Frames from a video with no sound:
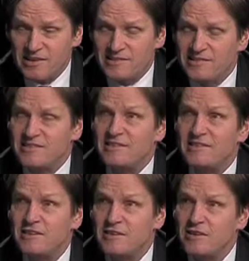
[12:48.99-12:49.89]
It's a
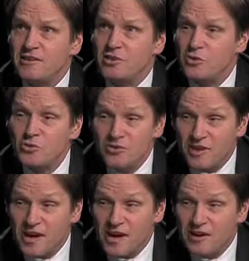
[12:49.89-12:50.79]
city that used to
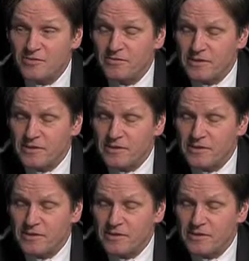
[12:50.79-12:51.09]
have